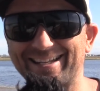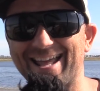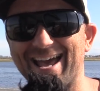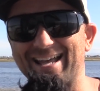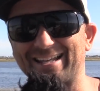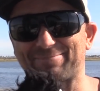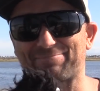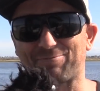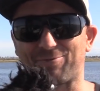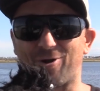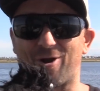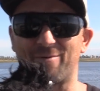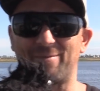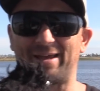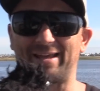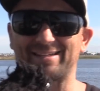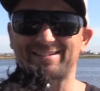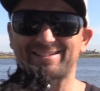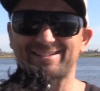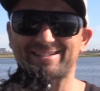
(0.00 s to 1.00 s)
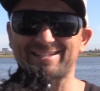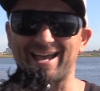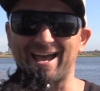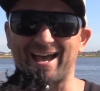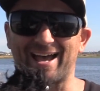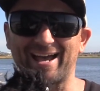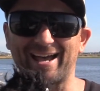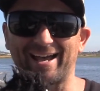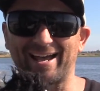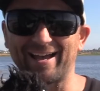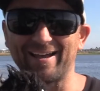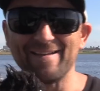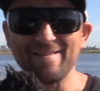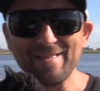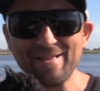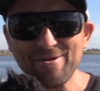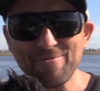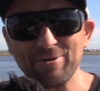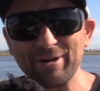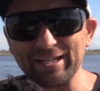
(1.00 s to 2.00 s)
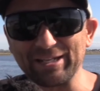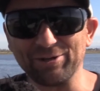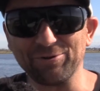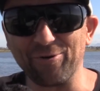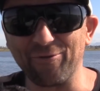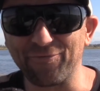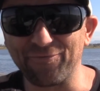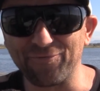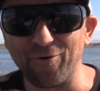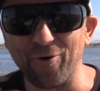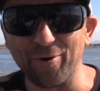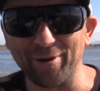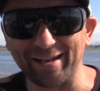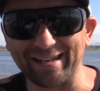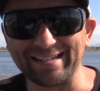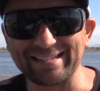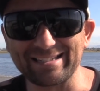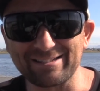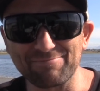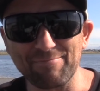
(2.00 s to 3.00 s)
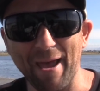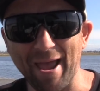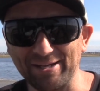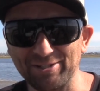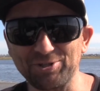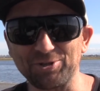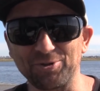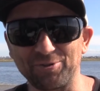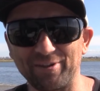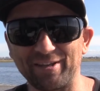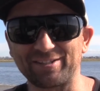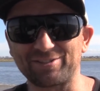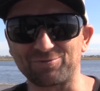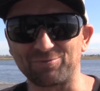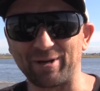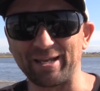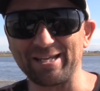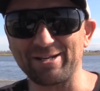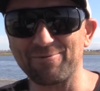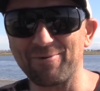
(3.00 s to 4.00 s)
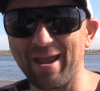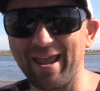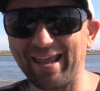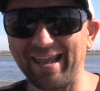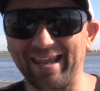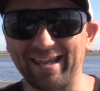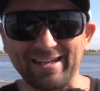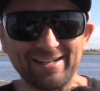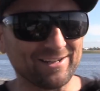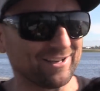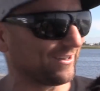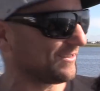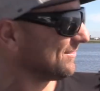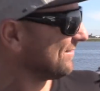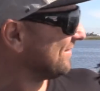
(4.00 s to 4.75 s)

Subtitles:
and as promised, we're going to do a foiling special this week. We're in